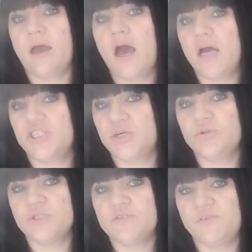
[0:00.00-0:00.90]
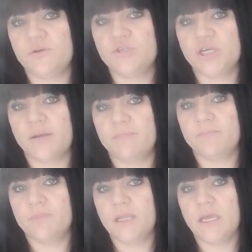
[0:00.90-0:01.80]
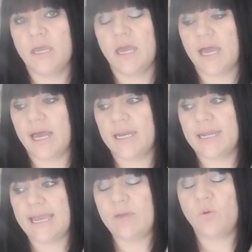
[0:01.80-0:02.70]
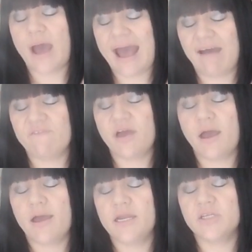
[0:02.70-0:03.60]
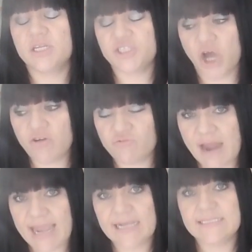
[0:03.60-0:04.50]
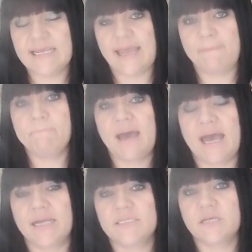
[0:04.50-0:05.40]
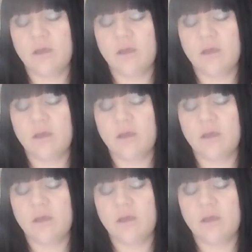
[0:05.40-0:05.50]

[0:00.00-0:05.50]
our children's future, and it will have a direct impact